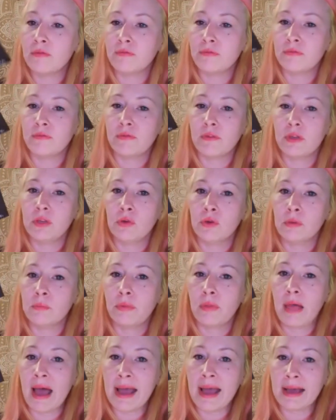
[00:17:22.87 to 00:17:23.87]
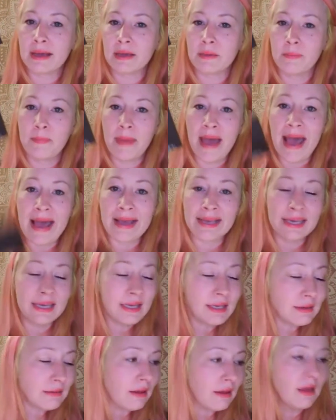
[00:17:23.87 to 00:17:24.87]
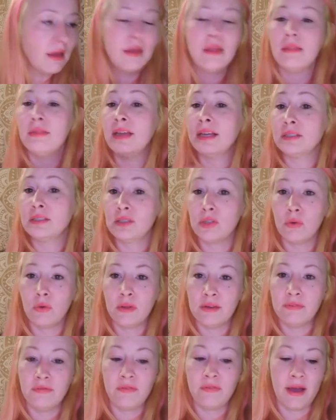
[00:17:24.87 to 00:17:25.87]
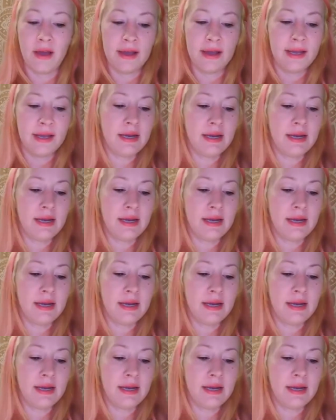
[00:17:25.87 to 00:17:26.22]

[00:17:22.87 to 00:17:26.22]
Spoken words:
your black backing, that's totally fine.